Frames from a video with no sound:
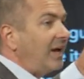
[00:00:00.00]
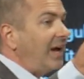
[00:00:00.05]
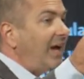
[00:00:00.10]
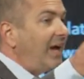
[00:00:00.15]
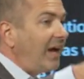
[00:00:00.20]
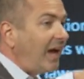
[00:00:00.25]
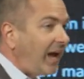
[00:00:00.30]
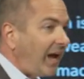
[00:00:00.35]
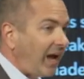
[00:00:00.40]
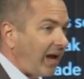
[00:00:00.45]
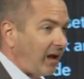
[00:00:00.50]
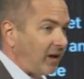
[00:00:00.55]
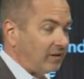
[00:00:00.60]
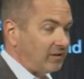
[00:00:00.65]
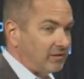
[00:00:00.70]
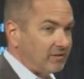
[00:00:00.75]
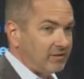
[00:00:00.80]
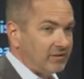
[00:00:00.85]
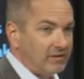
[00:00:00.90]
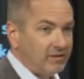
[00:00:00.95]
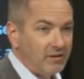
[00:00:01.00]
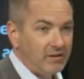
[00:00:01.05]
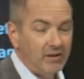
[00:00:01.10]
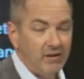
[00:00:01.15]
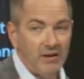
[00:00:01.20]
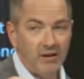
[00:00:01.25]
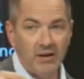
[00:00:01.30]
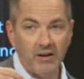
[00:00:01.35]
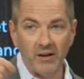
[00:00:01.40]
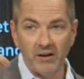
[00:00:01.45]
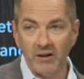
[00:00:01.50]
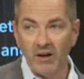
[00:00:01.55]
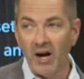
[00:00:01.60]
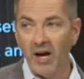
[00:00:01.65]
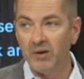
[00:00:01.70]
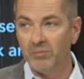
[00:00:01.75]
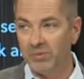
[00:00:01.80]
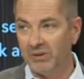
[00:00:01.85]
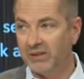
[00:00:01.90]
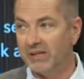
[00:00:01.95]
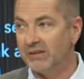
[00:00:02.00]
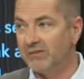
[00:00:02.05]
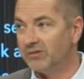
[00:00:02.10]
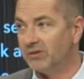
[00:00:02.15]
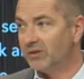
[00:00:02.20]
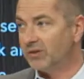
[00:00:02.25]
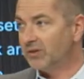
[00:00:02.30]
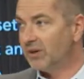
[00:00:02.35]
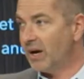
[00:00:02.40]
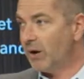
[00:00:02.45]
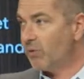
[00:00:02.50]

and in a non believer?